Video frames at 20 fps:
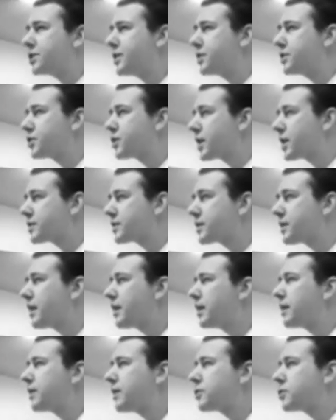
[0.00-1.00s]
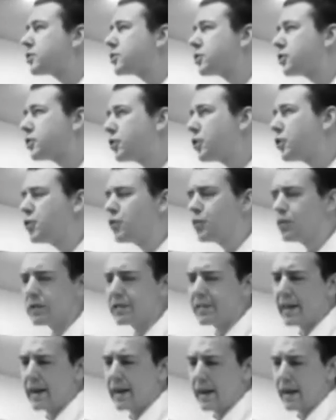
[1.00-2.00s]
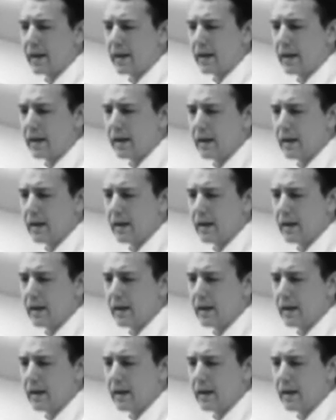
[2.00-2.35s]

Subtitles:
She just stews in it.